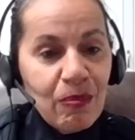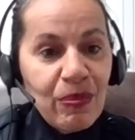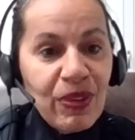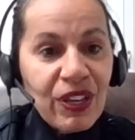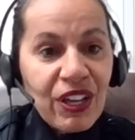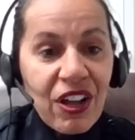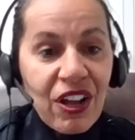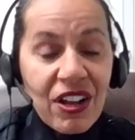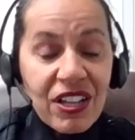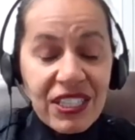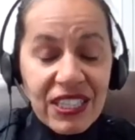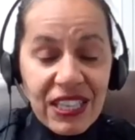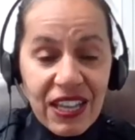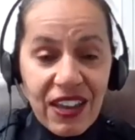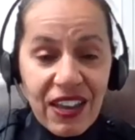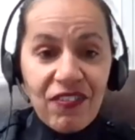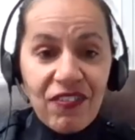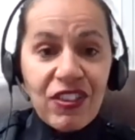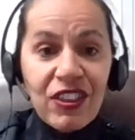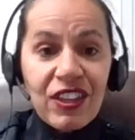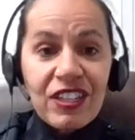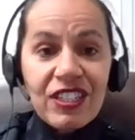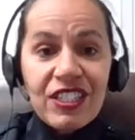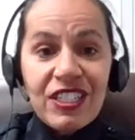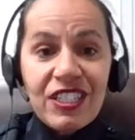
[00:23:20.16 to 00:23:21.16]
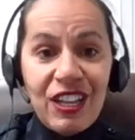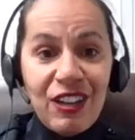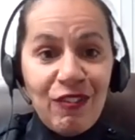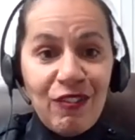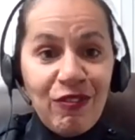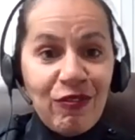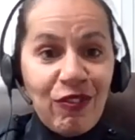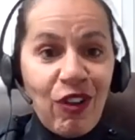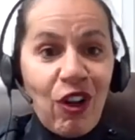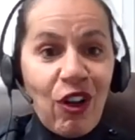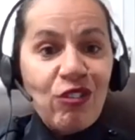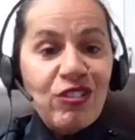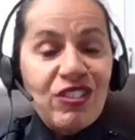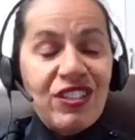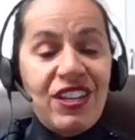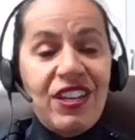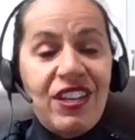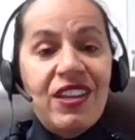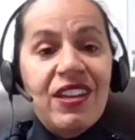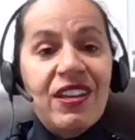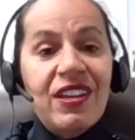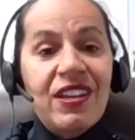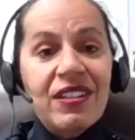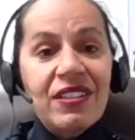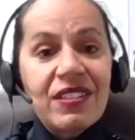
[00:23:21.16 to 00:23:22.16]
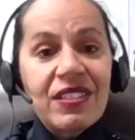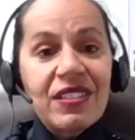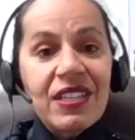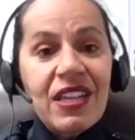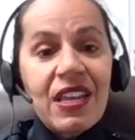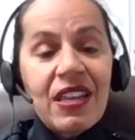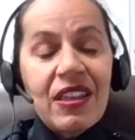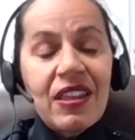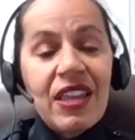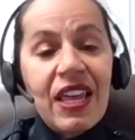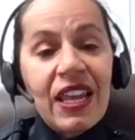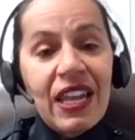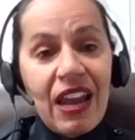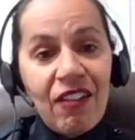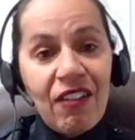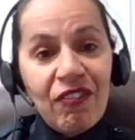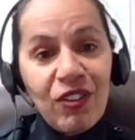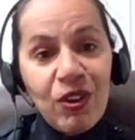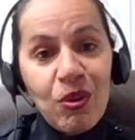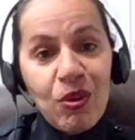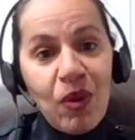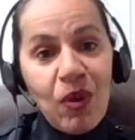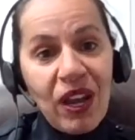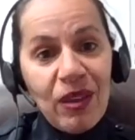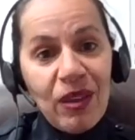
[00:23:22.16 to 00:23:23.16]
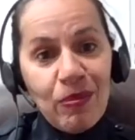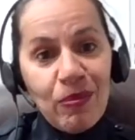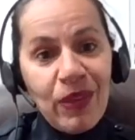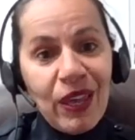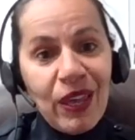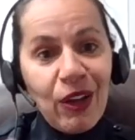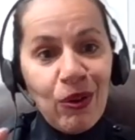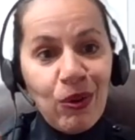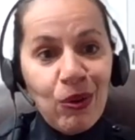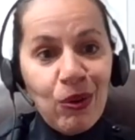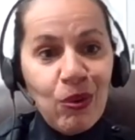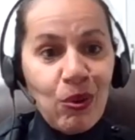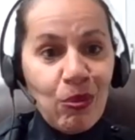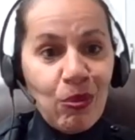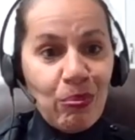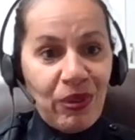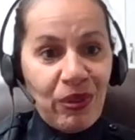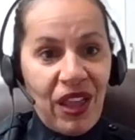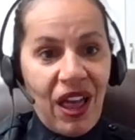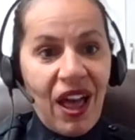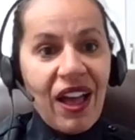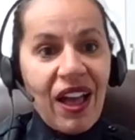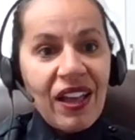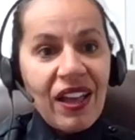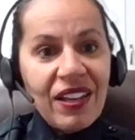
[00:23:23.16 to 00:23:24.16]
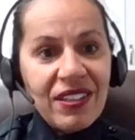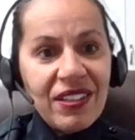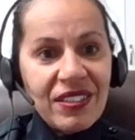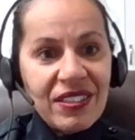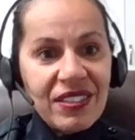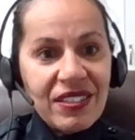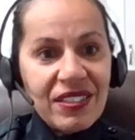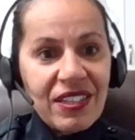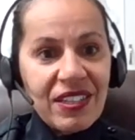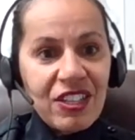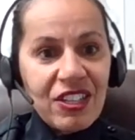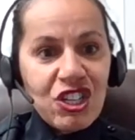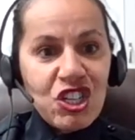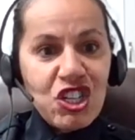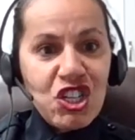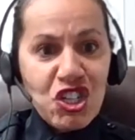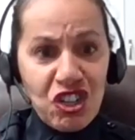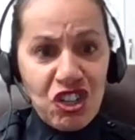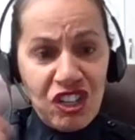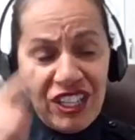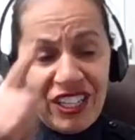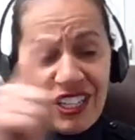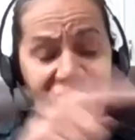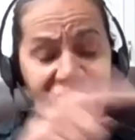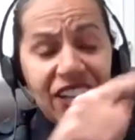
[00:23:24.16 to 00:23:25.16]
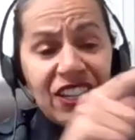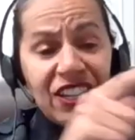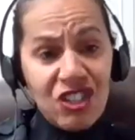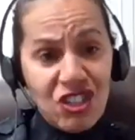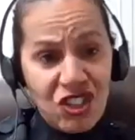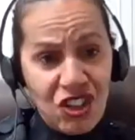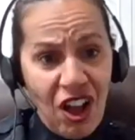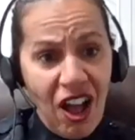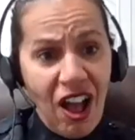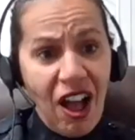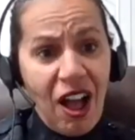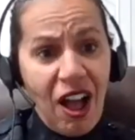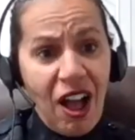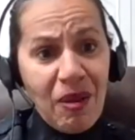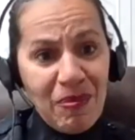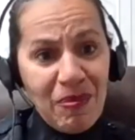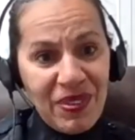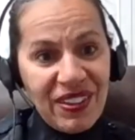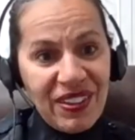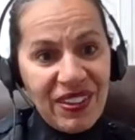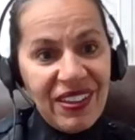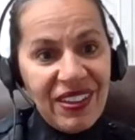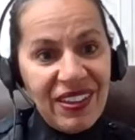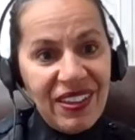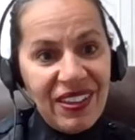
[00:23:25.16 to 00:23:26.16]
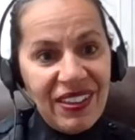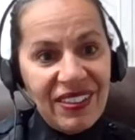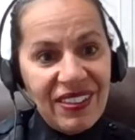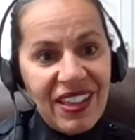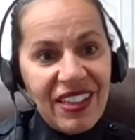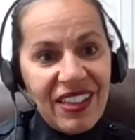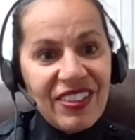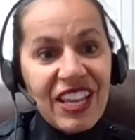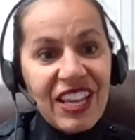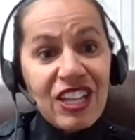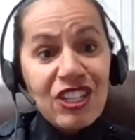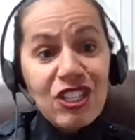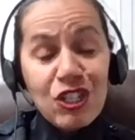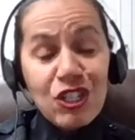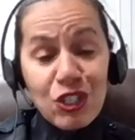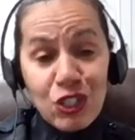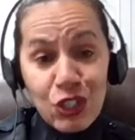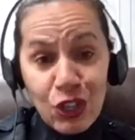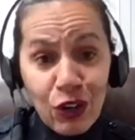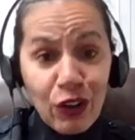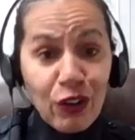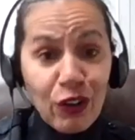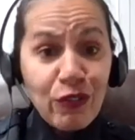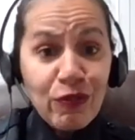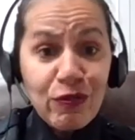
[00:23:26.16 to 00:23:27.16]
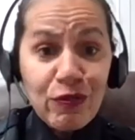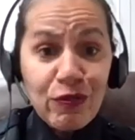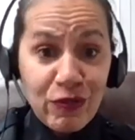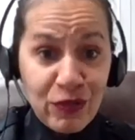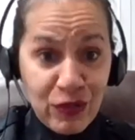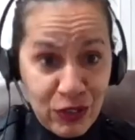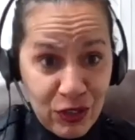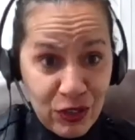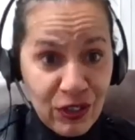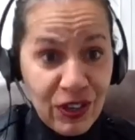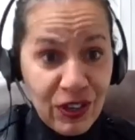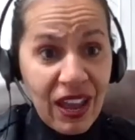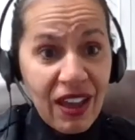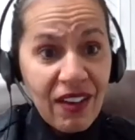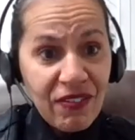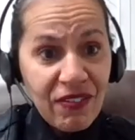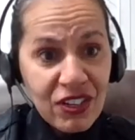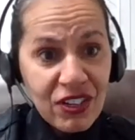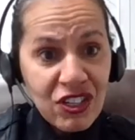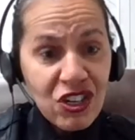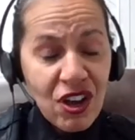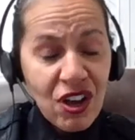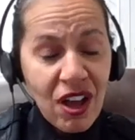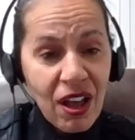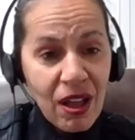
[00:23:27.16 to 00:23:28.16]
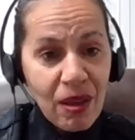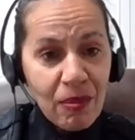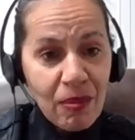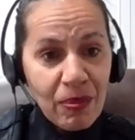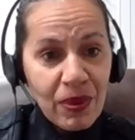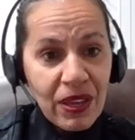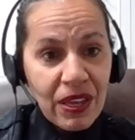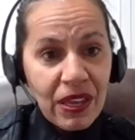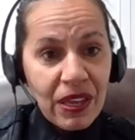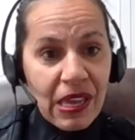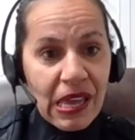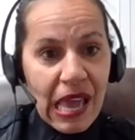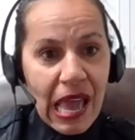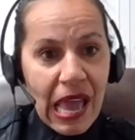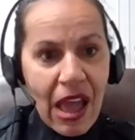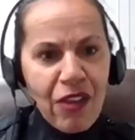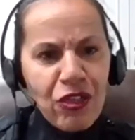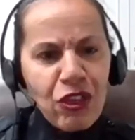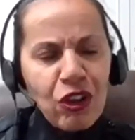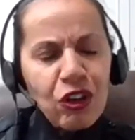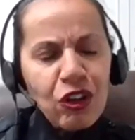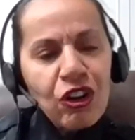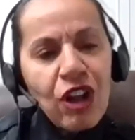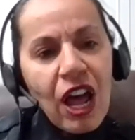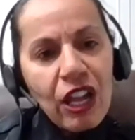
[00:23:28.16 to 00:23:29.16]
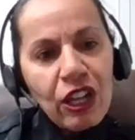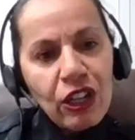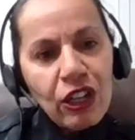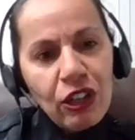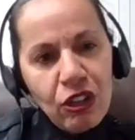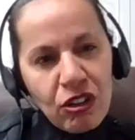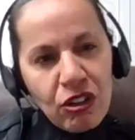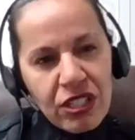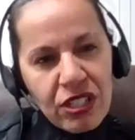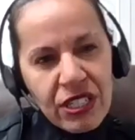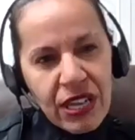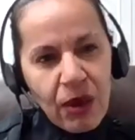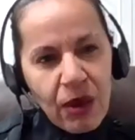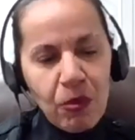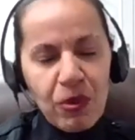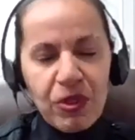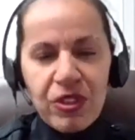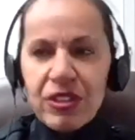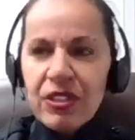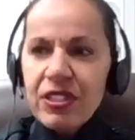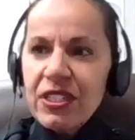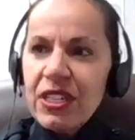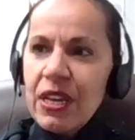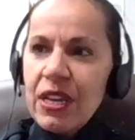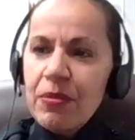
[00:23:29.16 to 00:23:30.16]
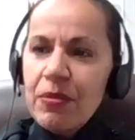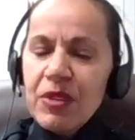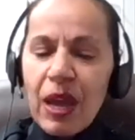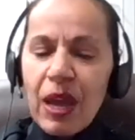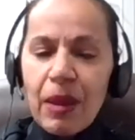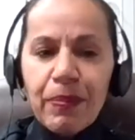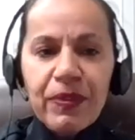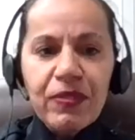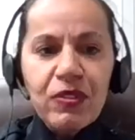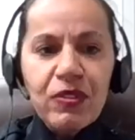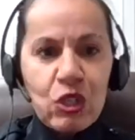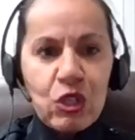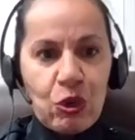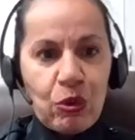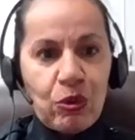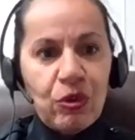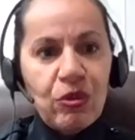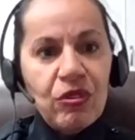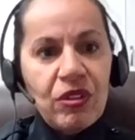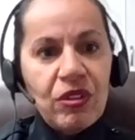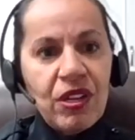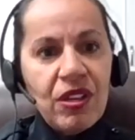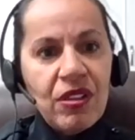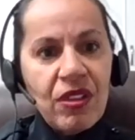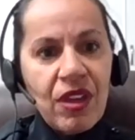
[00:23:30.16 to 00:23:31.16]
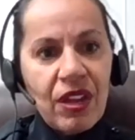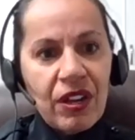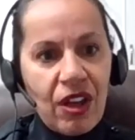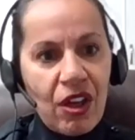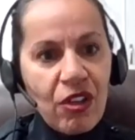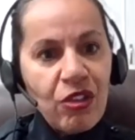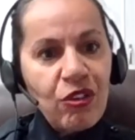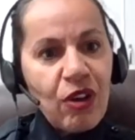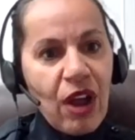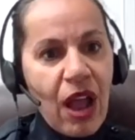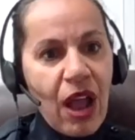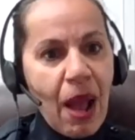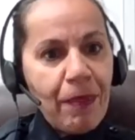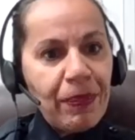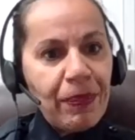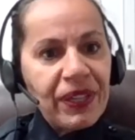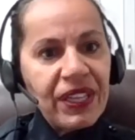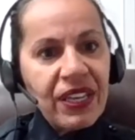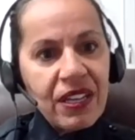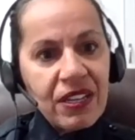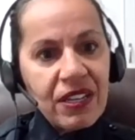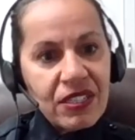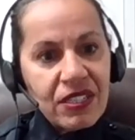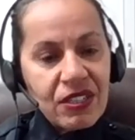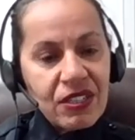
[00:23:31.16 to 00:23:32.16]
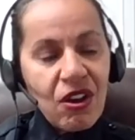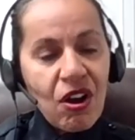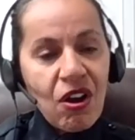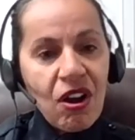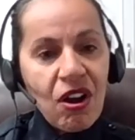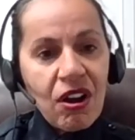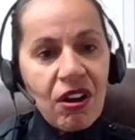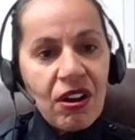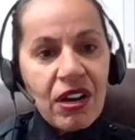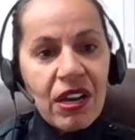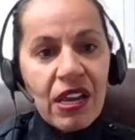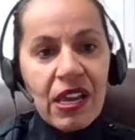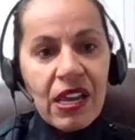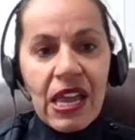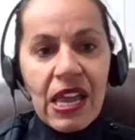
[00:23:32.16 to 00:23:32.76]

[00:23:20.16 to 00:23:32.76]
Because if the default is that every white male who applies should get a job, that they deserve to have a job, and they're not looked at with the same type of scrutiny that other applicants are,